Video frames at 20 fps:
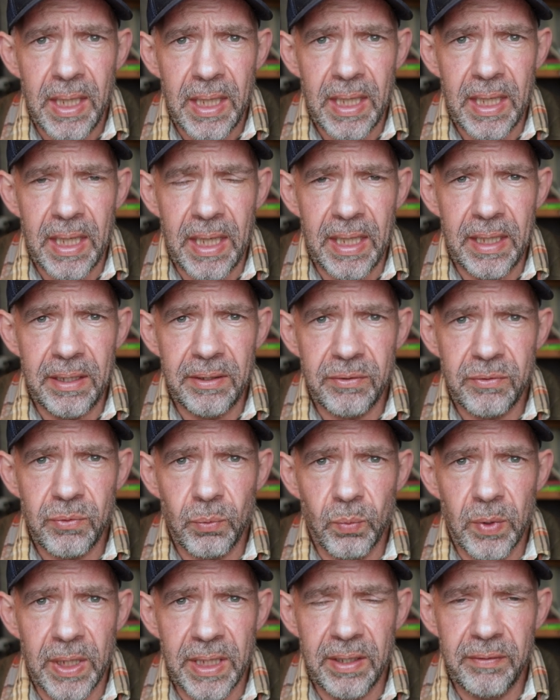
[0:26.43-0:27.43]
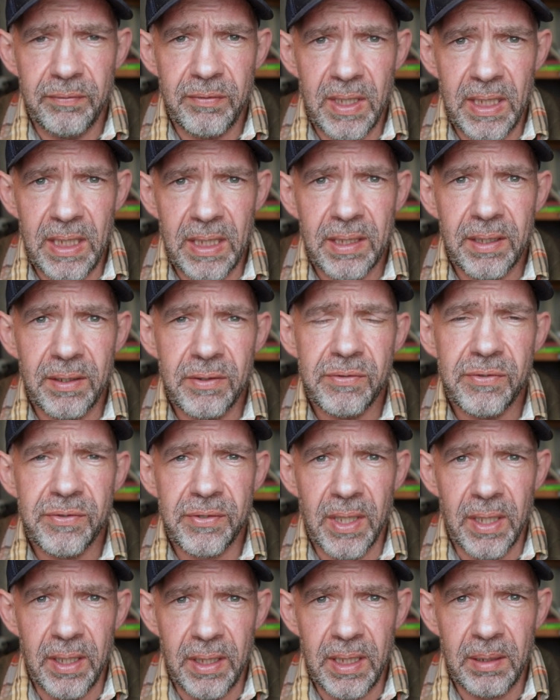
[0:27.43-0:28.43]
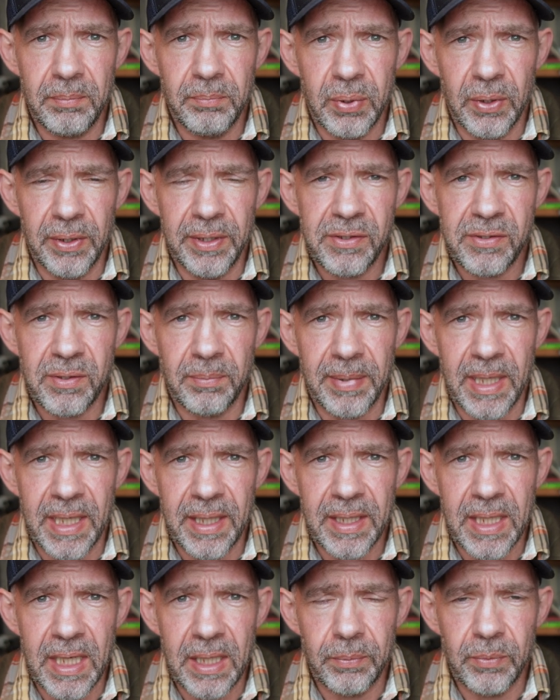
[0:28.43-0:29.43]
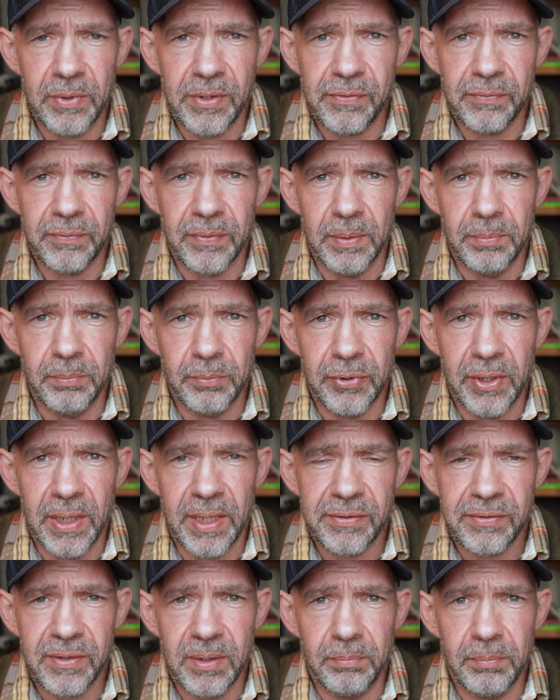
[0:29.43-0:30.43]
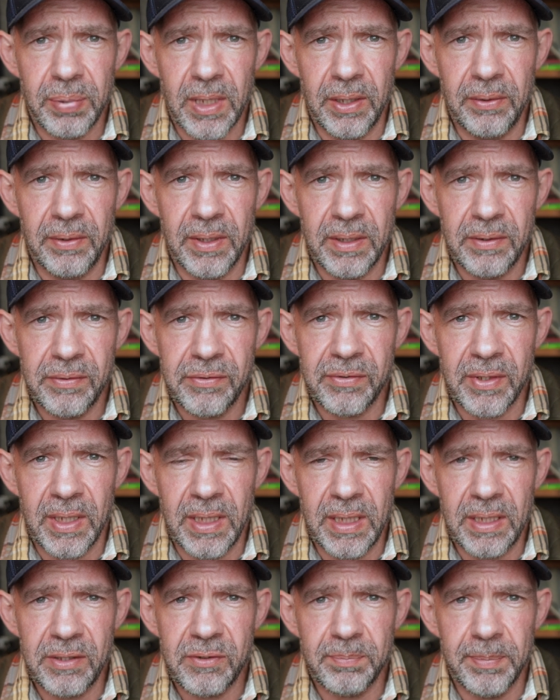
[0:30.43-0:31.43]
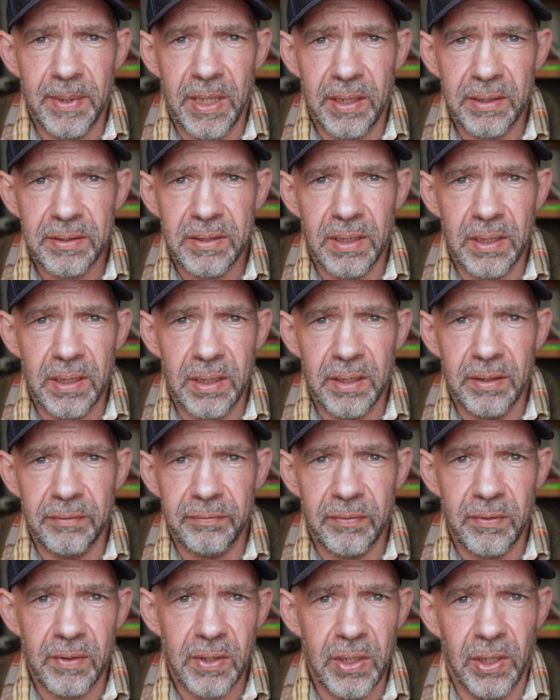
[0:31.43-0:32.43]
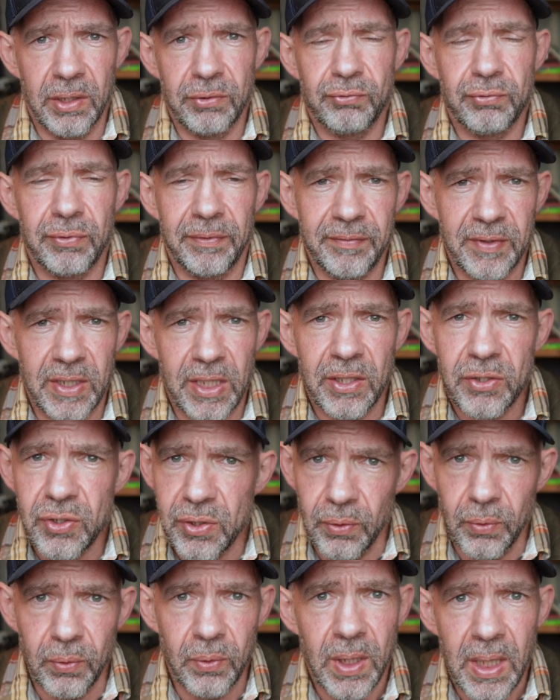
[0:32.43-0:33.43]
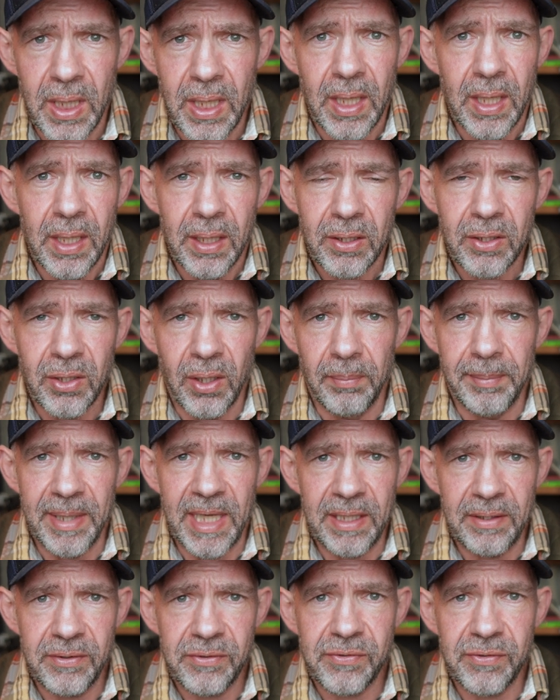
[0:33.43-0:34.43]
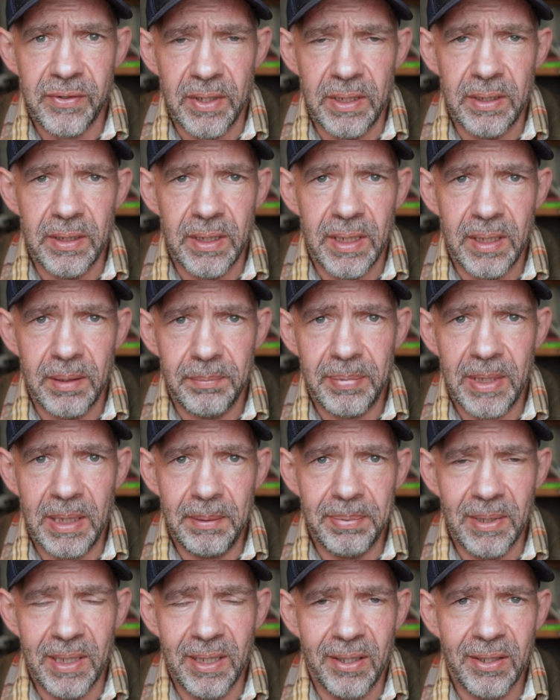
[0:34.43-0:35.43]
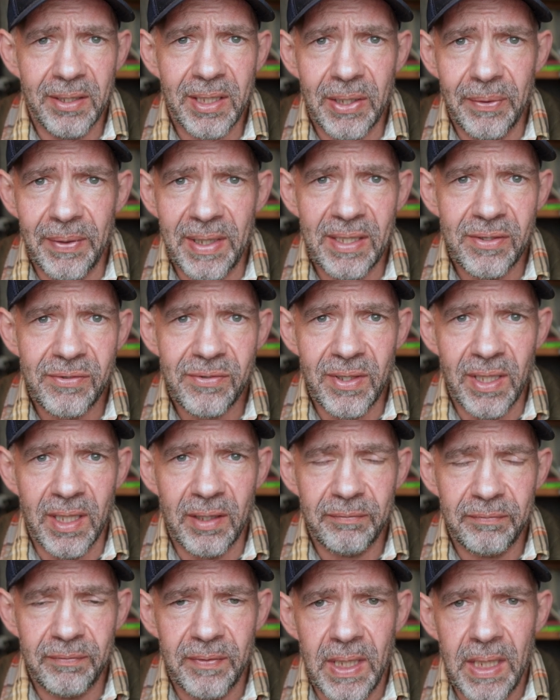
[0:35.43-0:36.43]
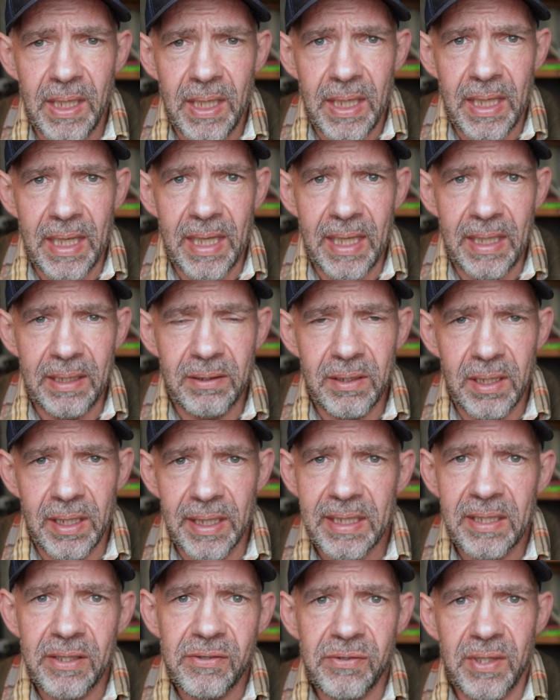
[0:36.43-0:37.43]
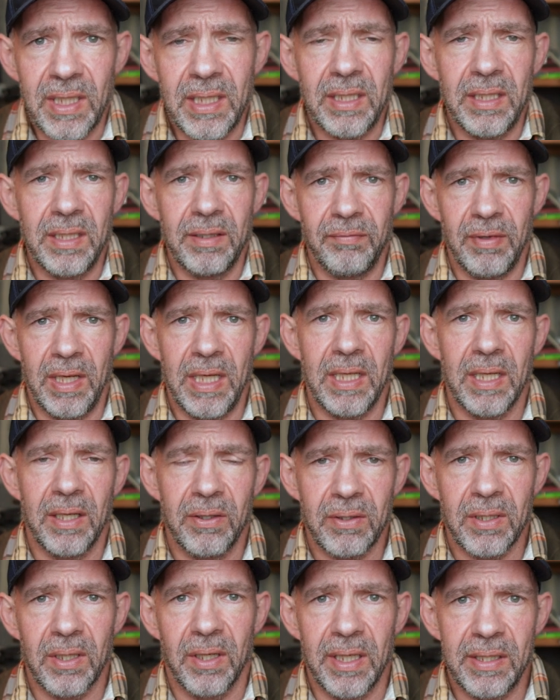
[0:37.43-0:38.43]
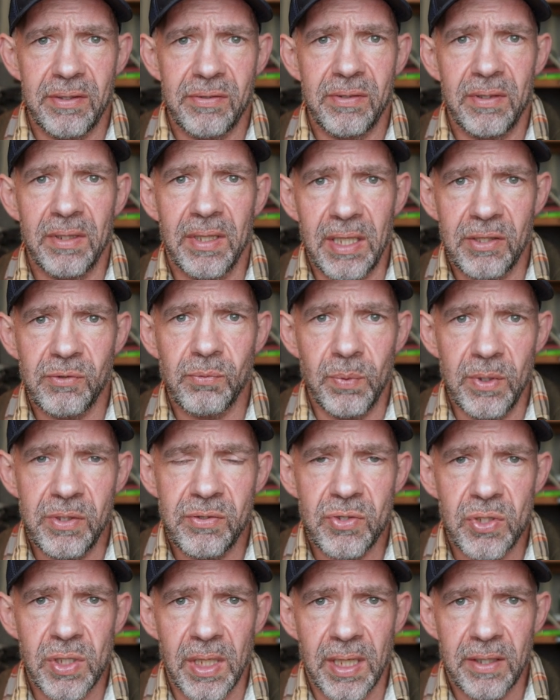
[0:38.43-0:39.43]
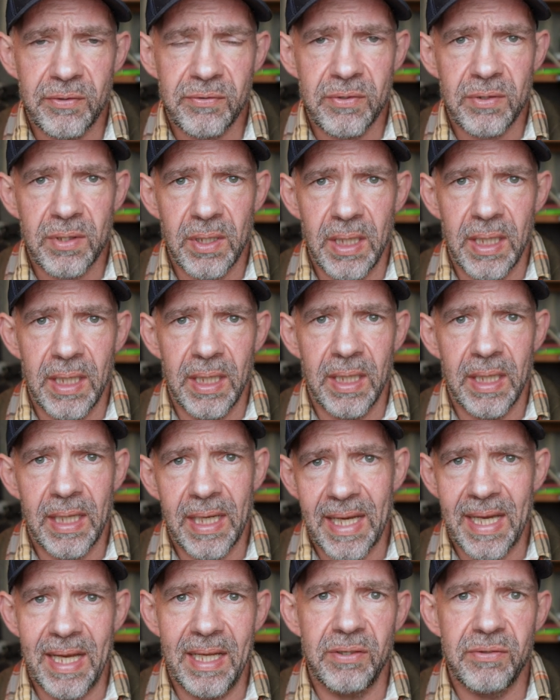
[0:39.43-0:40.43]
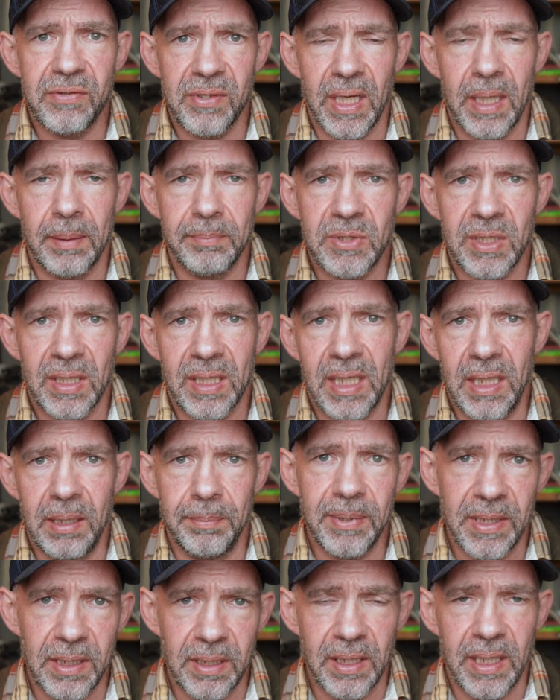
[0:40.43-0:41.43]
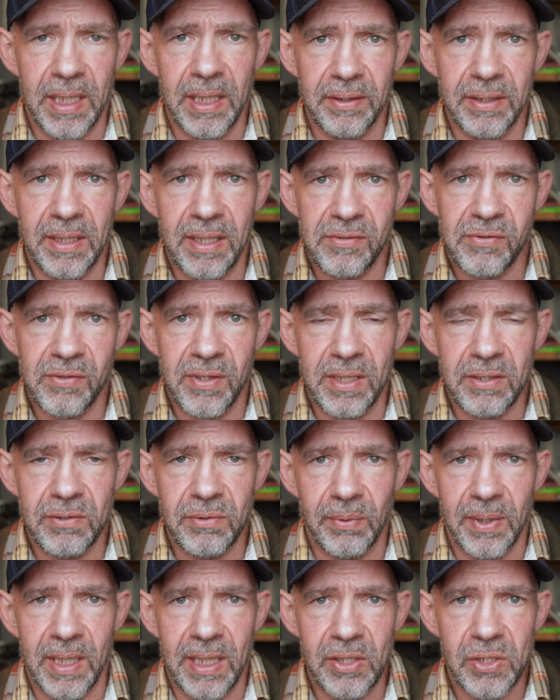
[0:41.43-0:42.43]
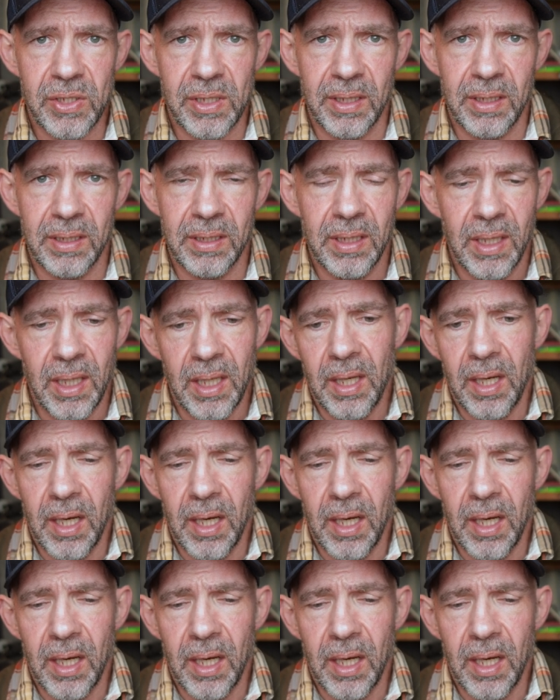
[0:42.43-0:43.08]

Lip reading: And one of the concerning points about that was from brass components, and it sparked a lot of controversial comments and people arguing and stuff. And like I said in the video, guys, this was just a heads up to keep an eye on this situation.